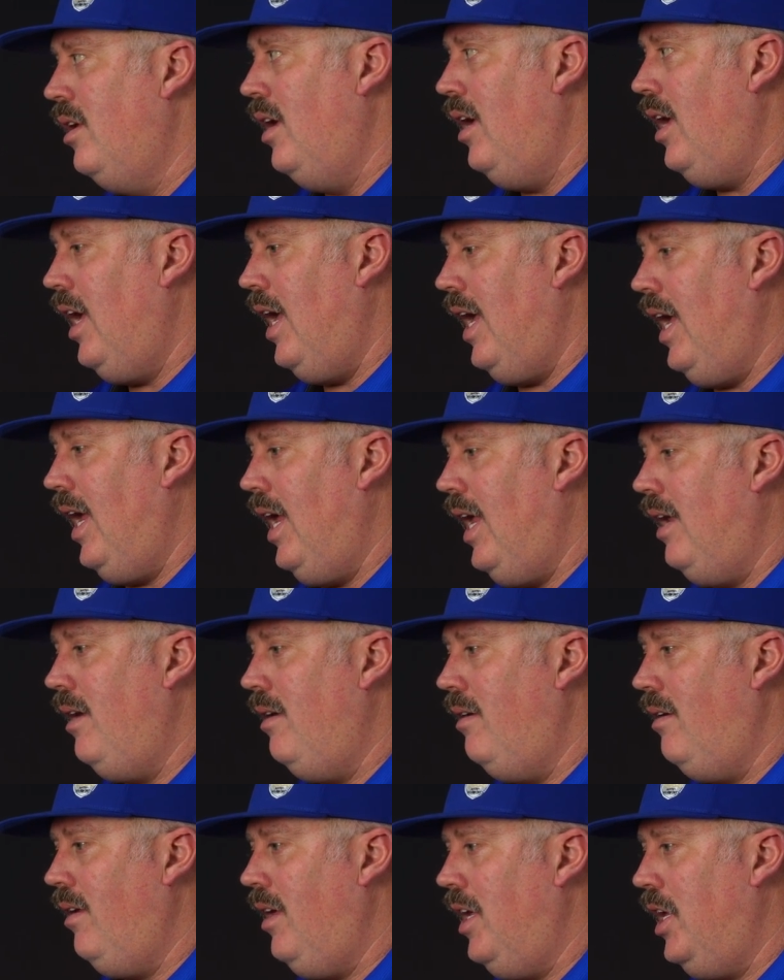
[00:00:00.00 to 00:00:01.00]

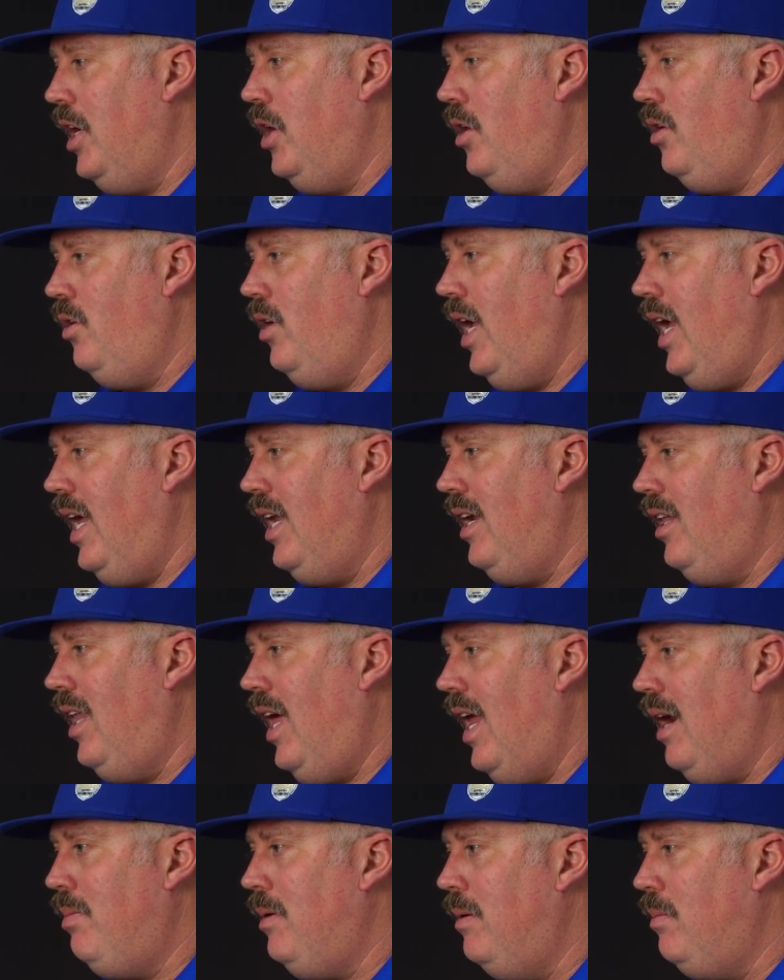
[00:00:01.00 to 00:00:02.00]
And and a
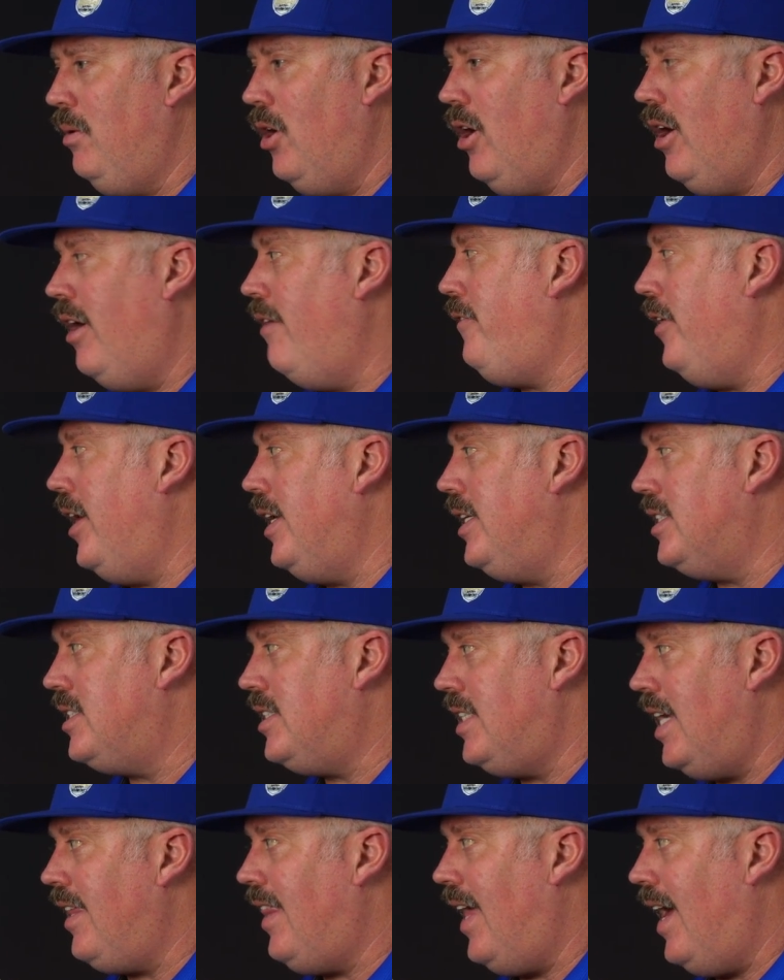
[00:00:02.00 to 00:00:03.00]
lot of people are afraid to
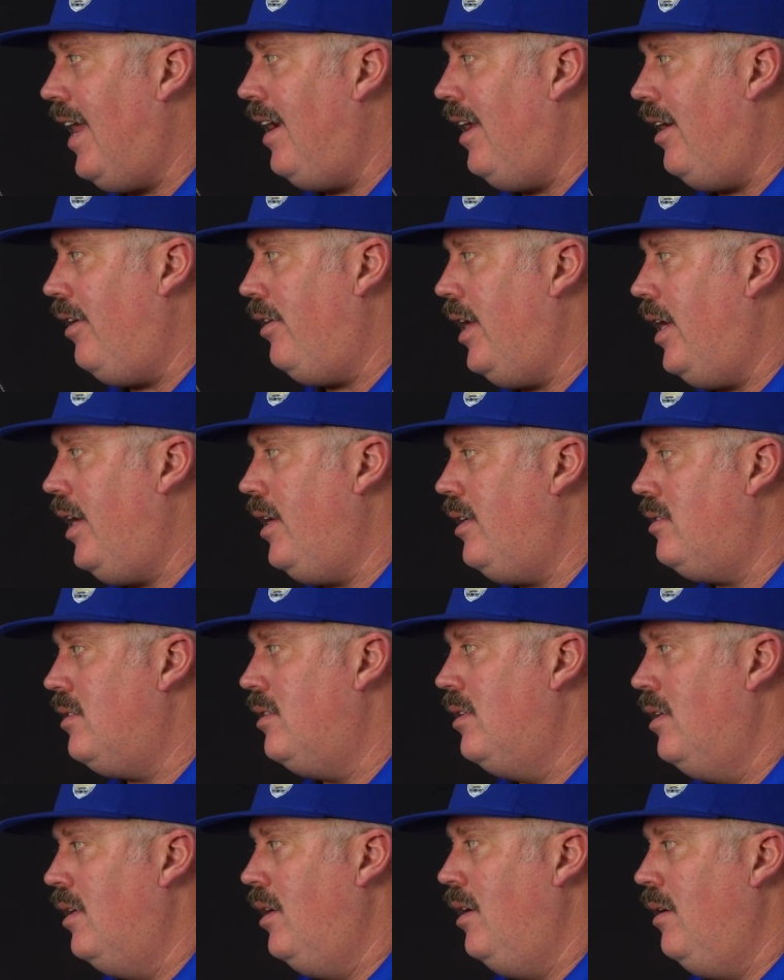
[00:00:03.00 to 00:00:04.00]
say that nowadays.
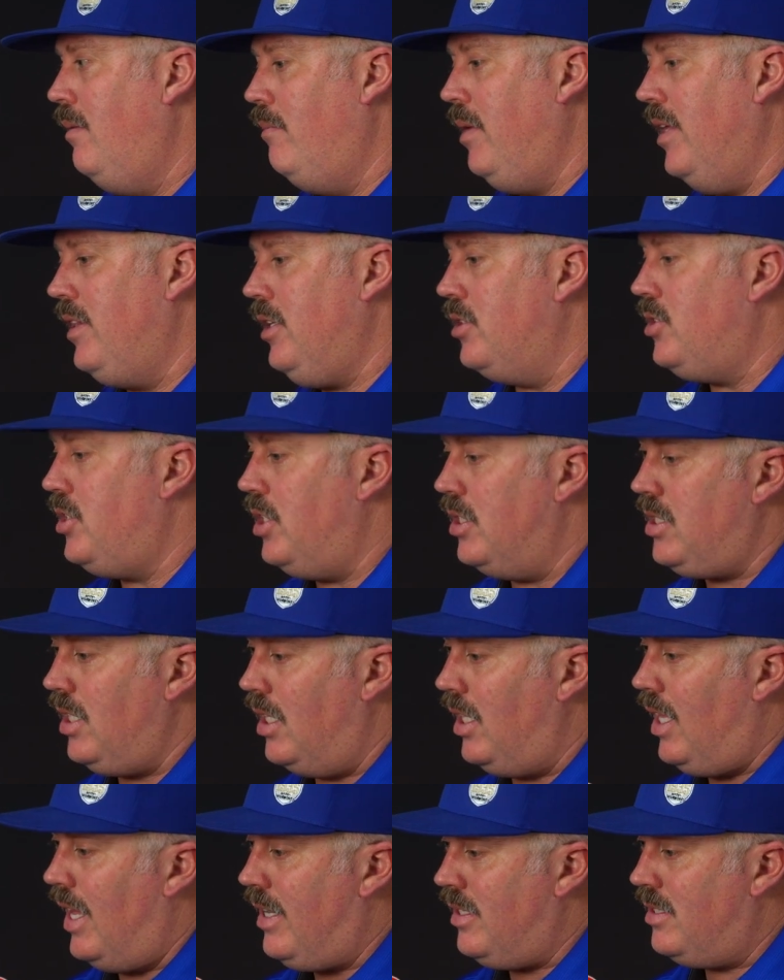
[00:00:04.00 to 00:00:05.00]
But there's just a
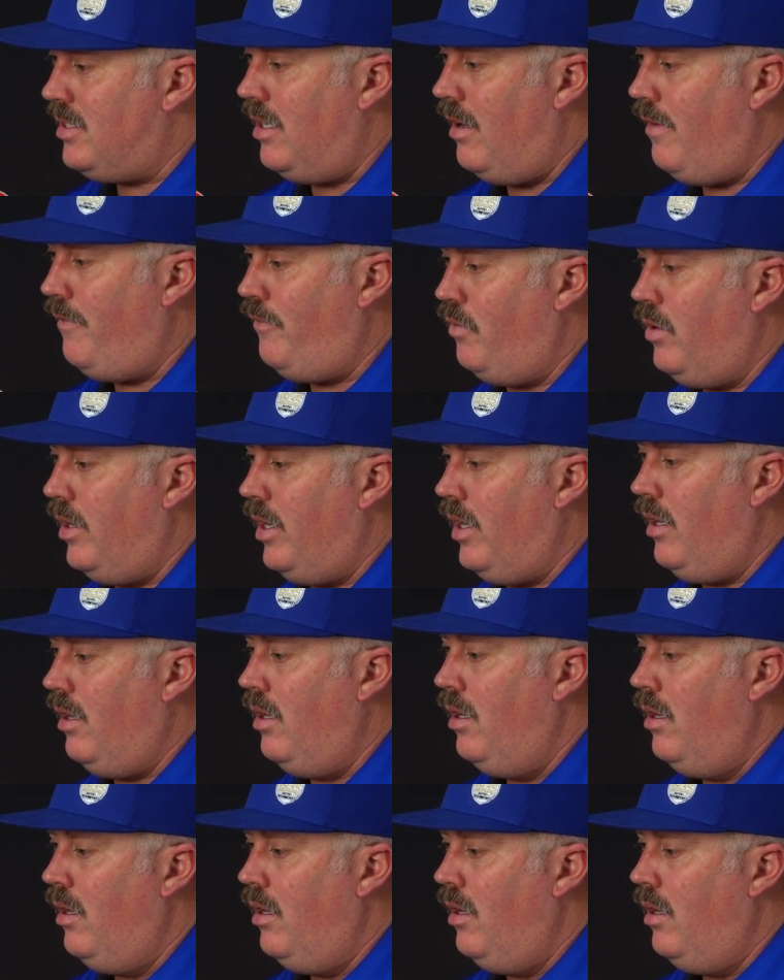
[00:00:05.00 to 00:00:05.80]
lot of stuff where